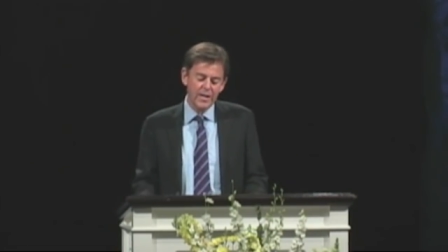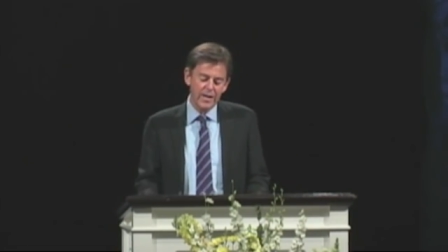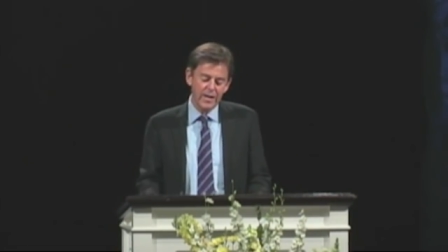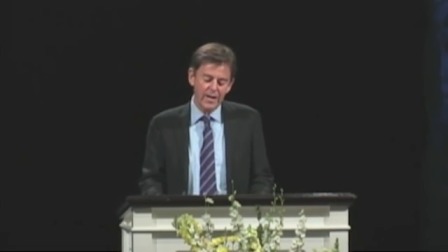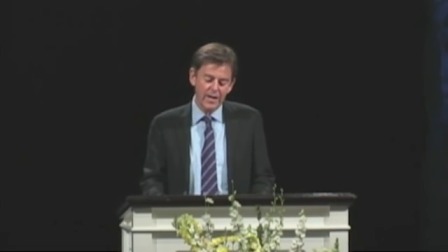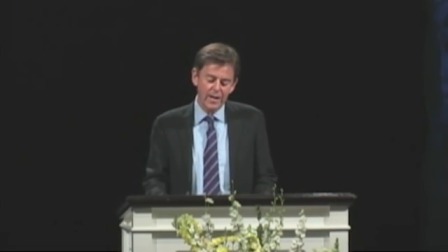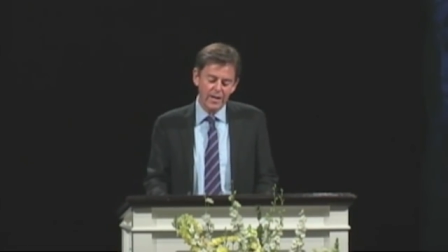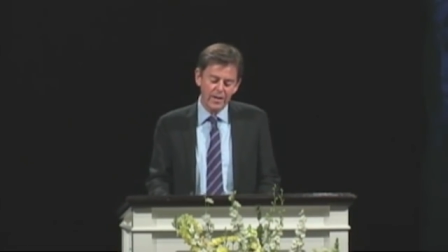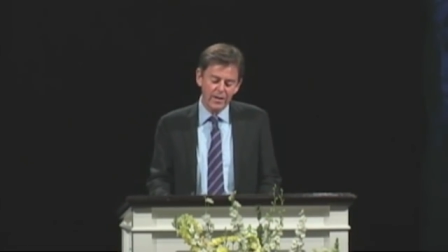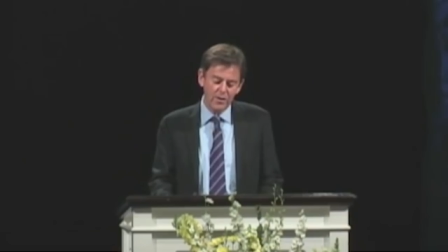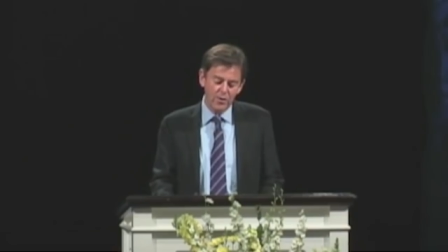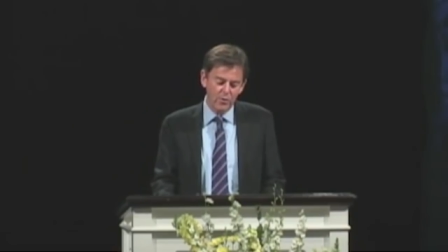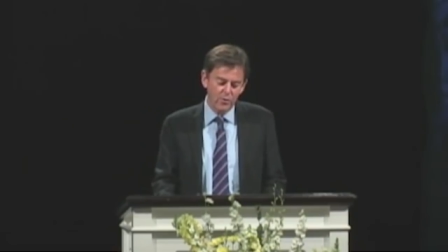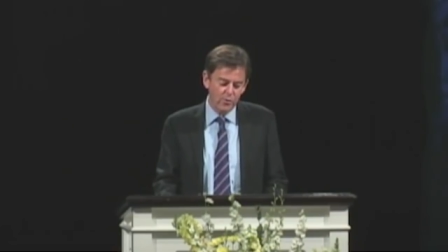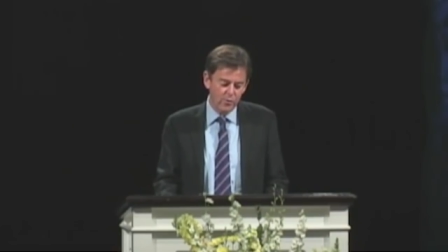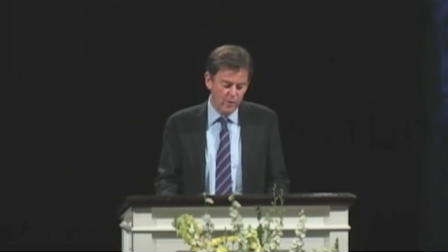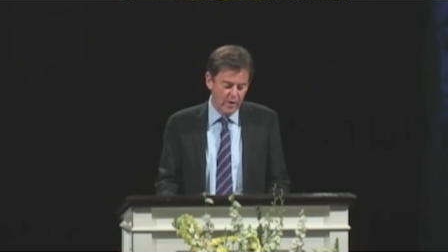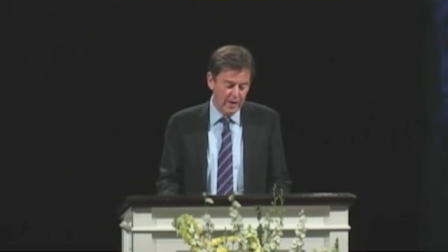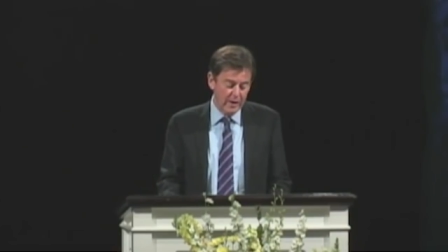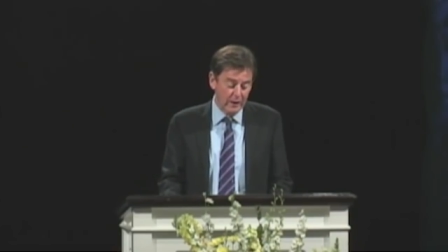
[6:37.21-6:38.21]
uh,
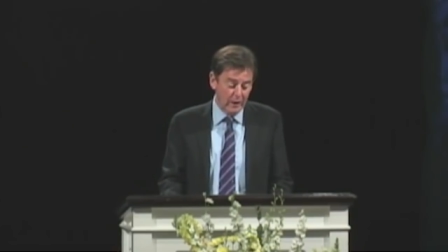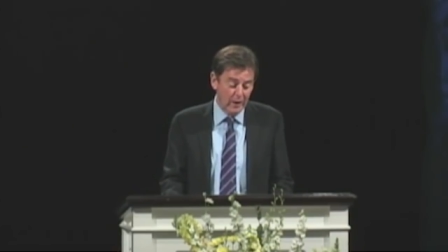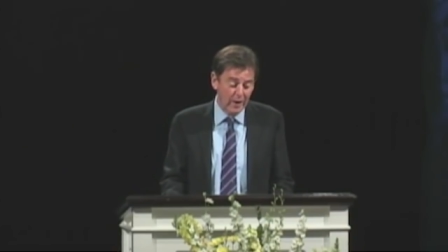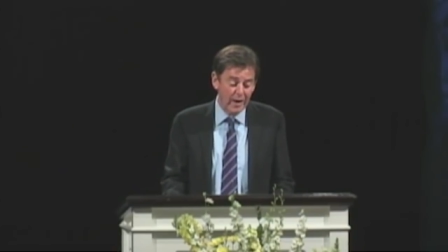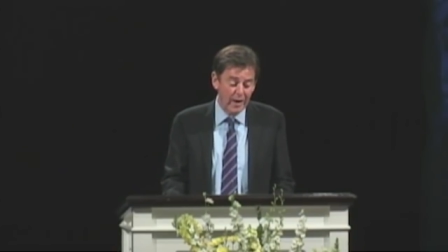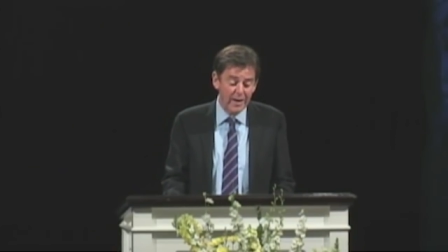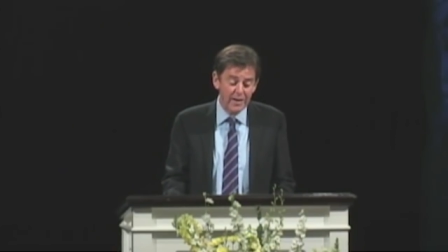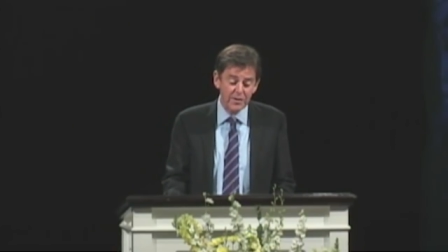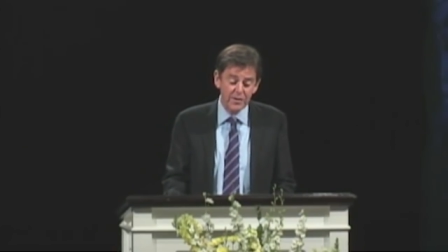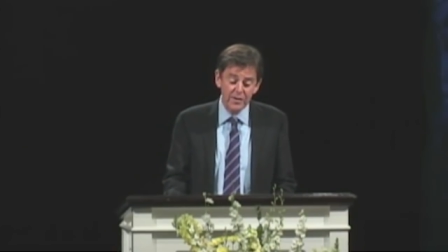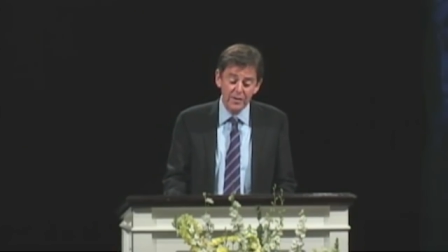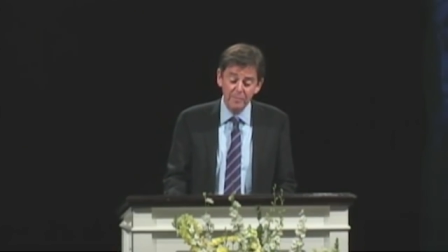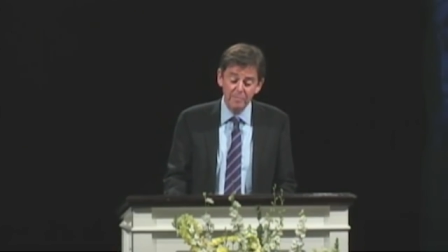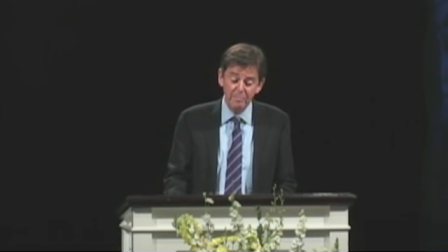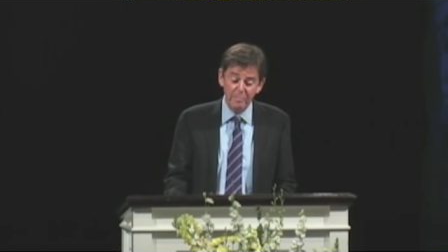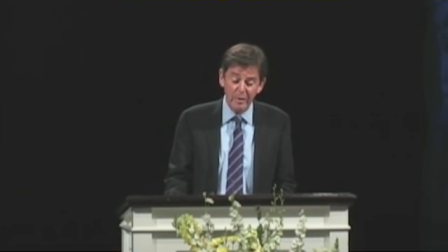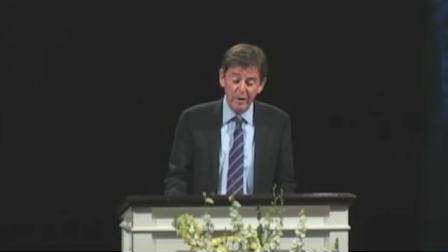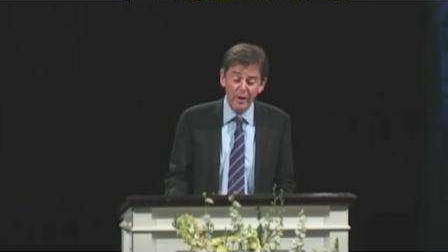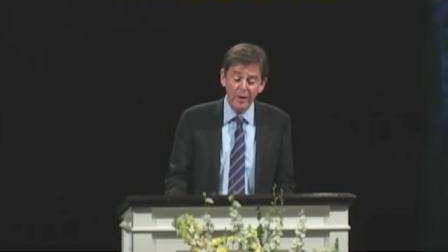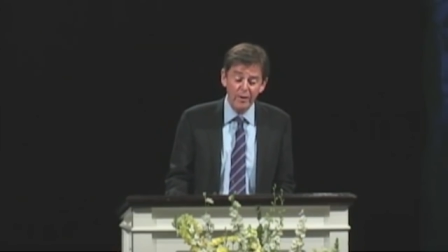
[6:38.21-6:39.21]
you realize
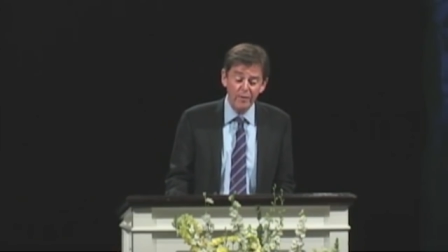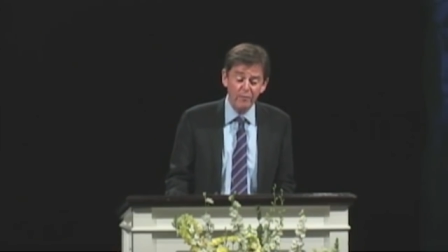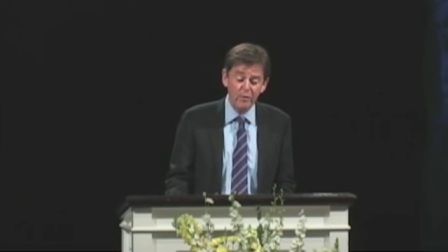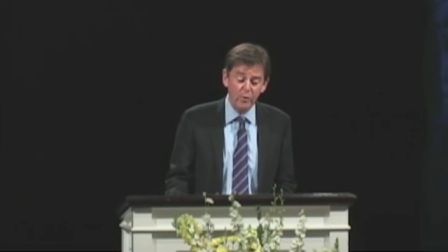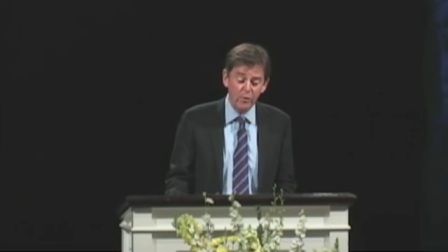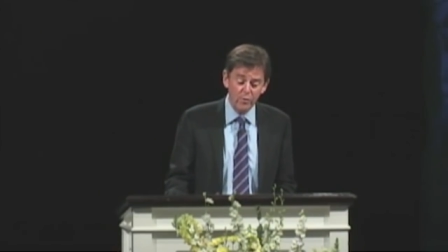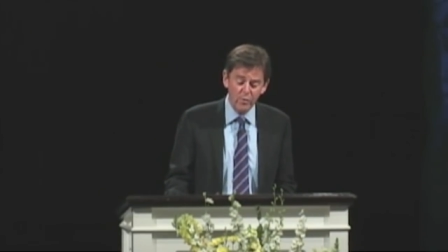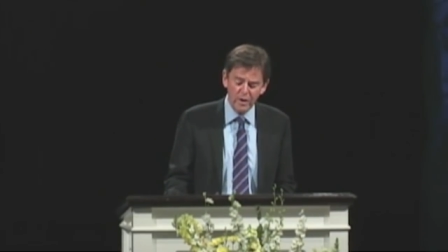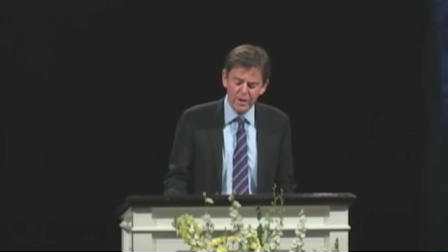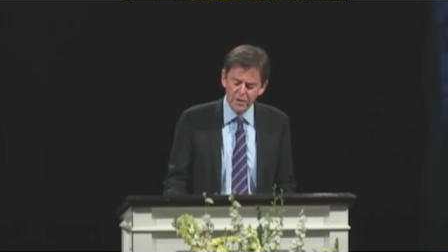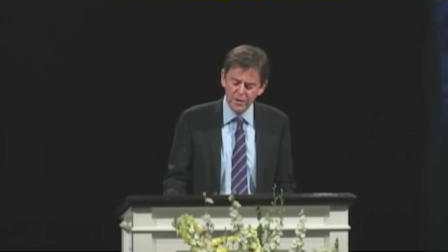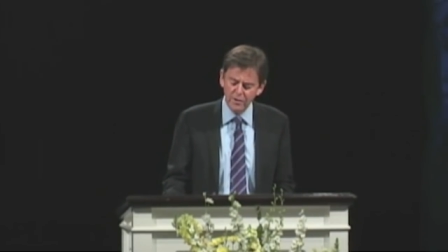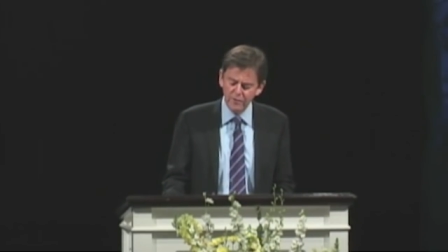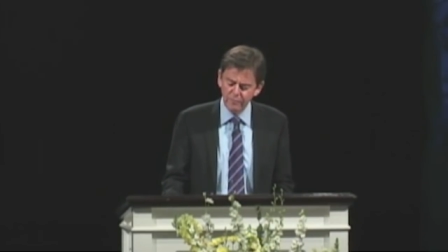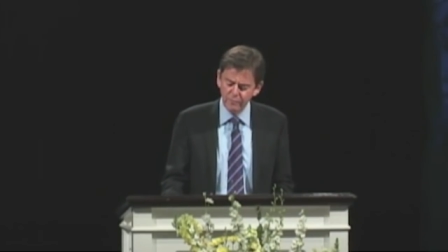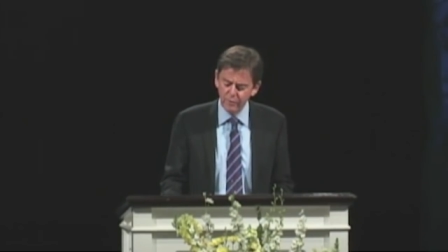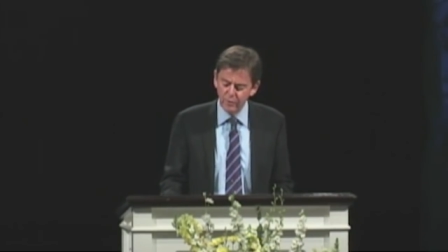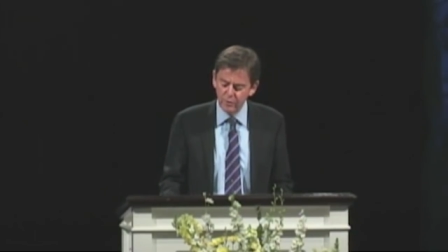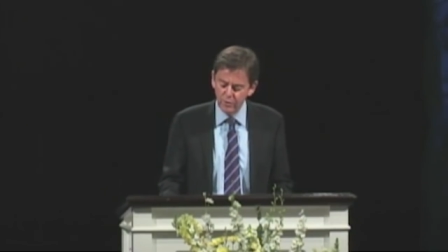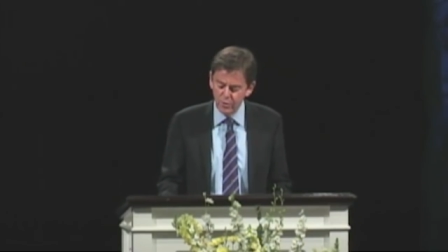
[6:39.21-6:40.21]
that part of your reason
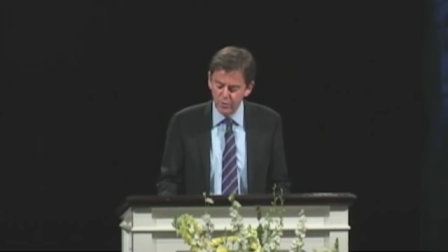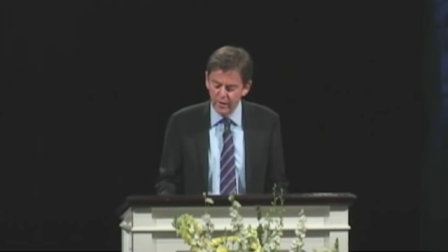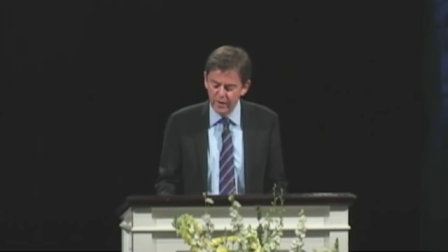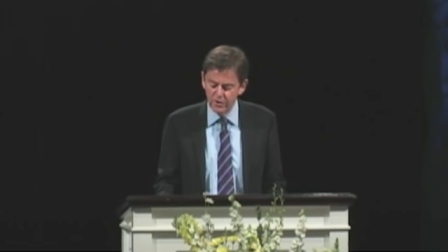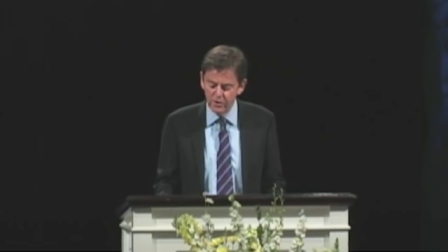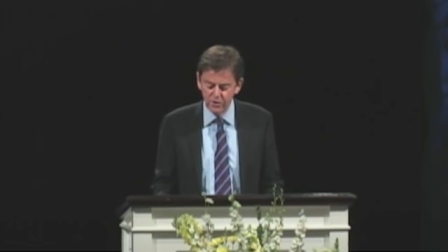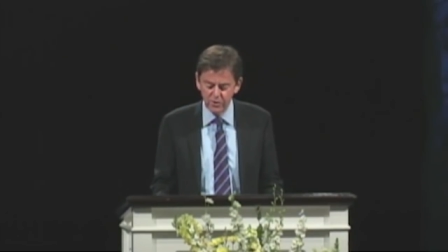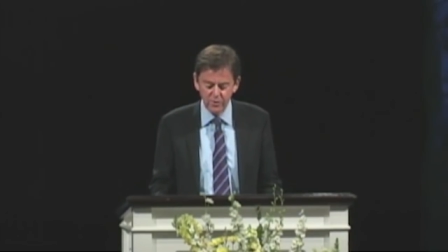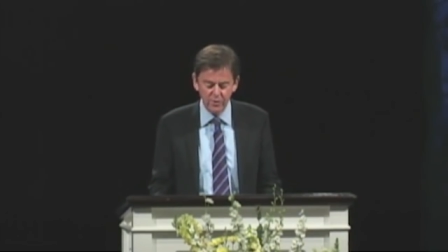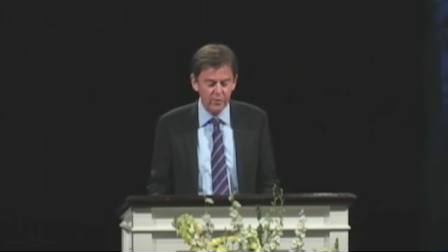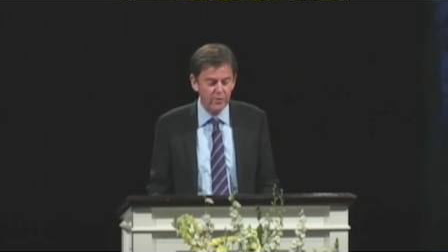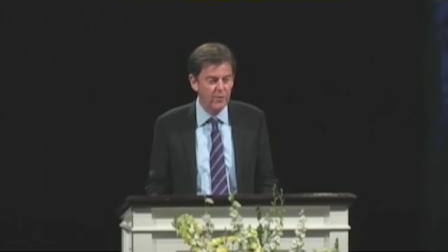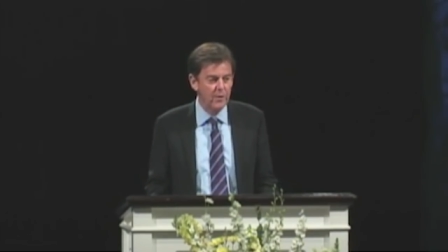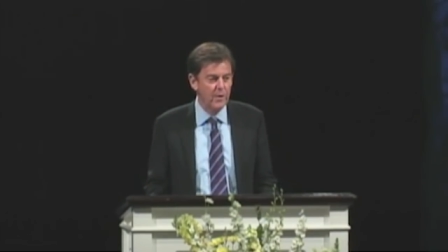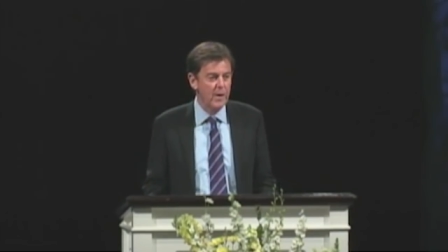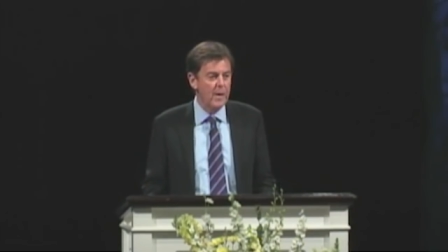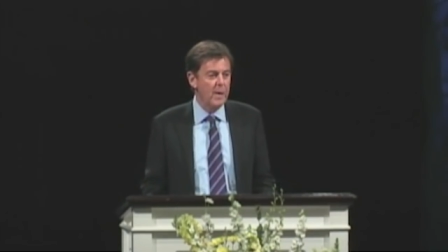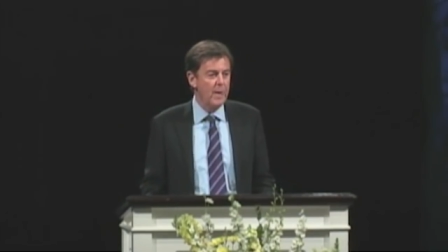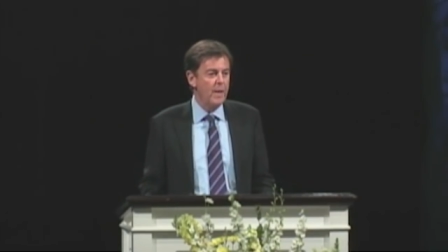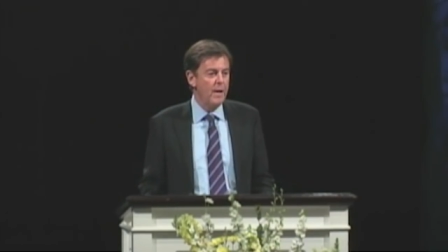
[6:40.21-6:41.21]
for doing so